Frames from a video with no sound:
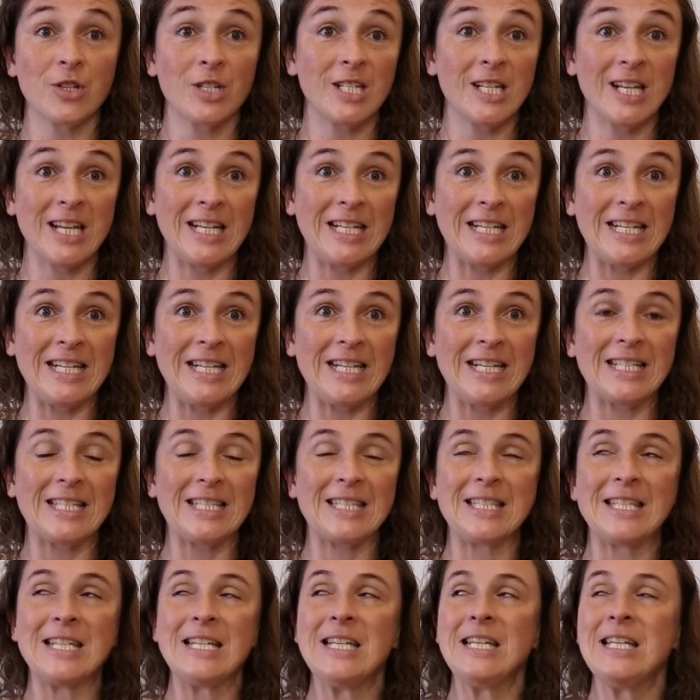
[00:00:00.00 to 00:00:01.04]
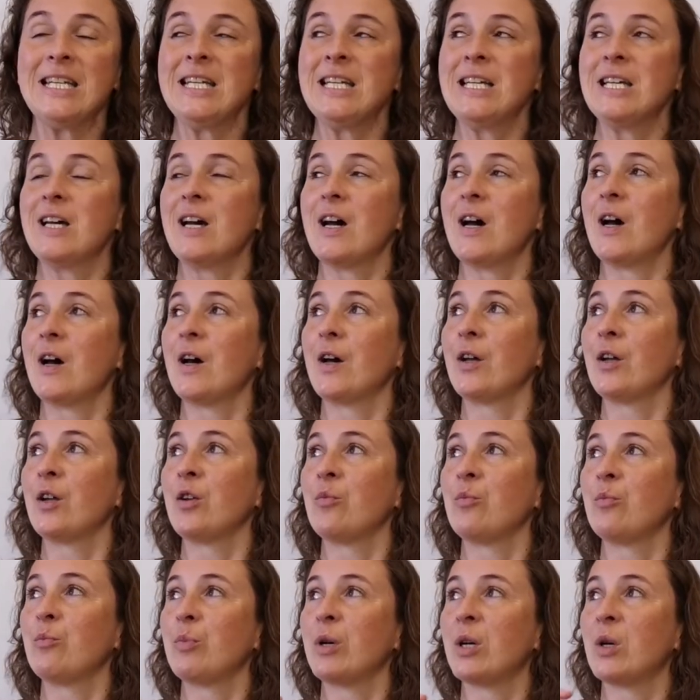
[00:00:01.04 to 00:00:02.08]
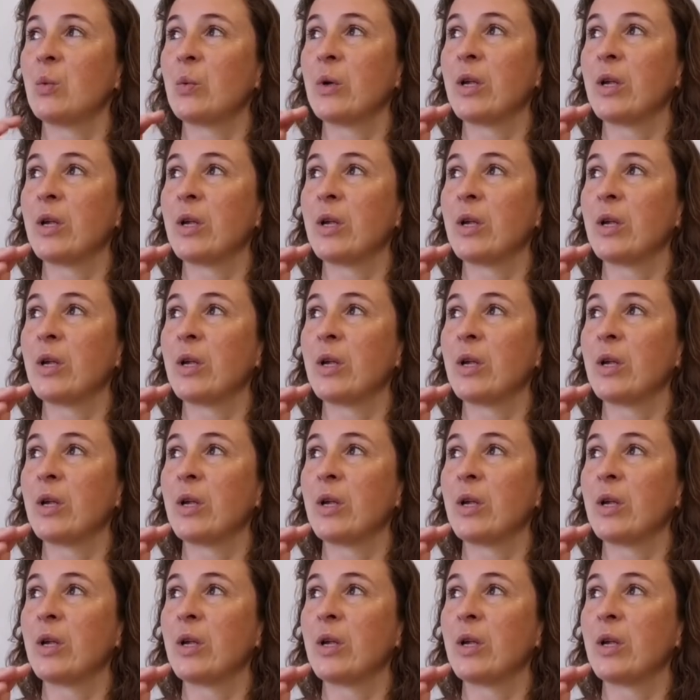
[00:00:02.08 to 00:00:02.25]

techniques, but